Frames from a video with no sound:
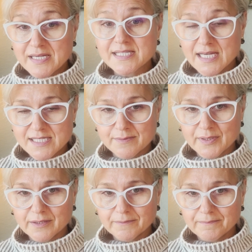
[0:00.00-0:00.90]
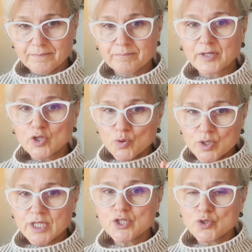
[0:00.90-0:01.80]
estimate. But you
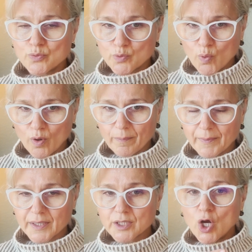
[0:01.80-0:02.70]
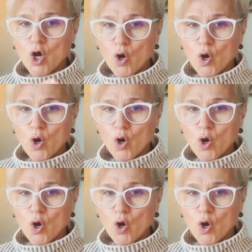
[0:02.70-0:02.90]
need to incorporate